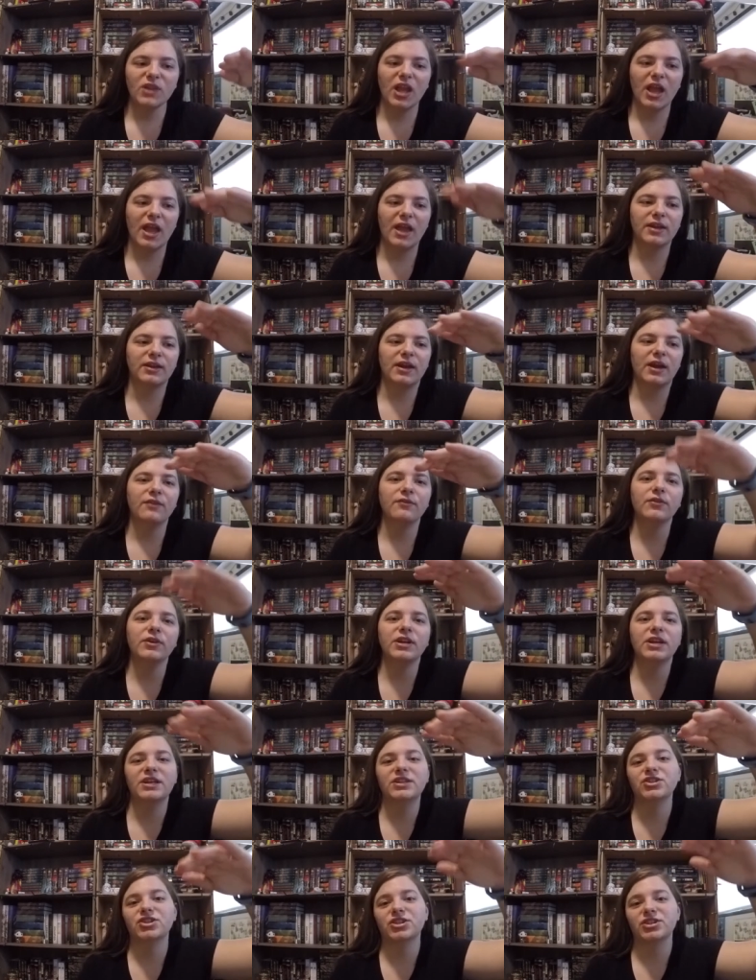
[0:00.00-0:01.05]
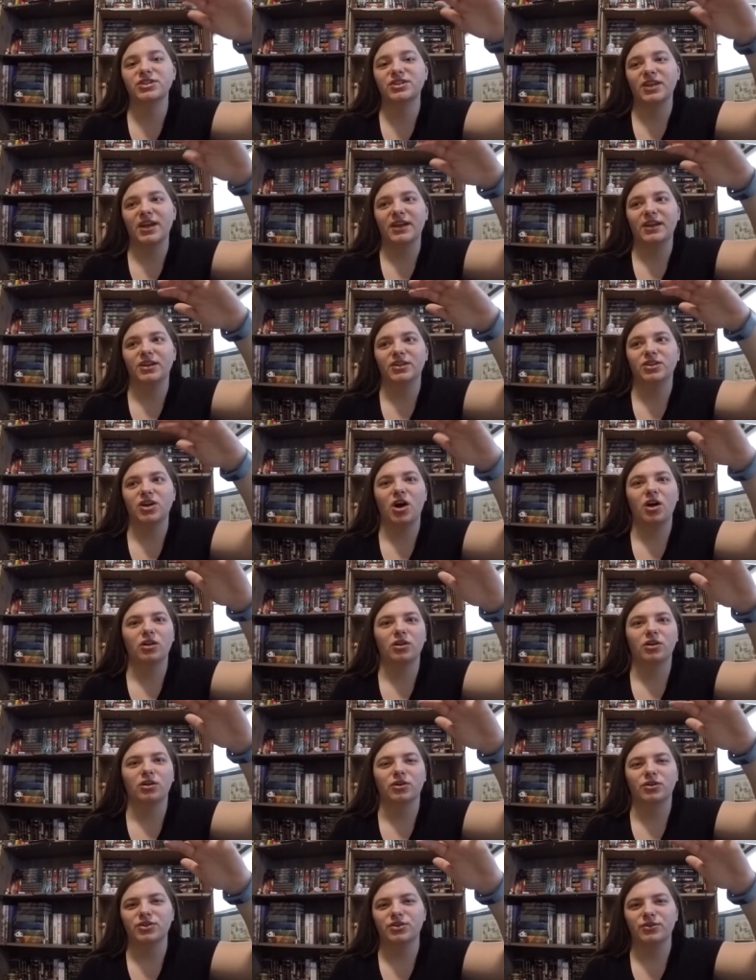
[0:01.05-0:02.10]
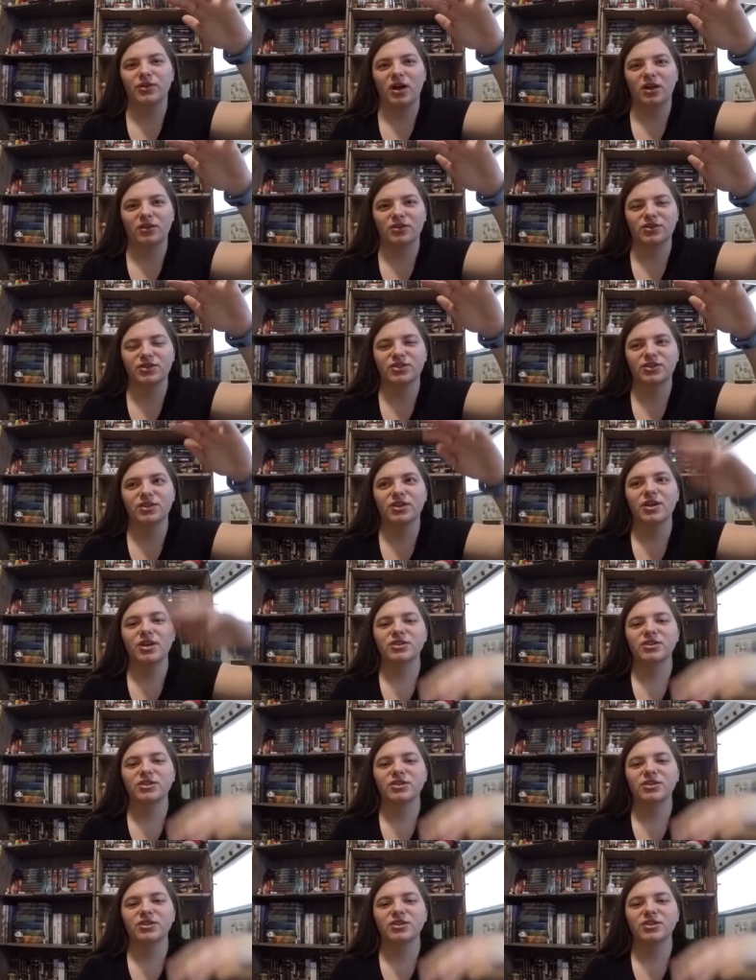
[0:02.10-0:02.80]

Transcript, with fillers: and every inch is like a dollar or two dollars.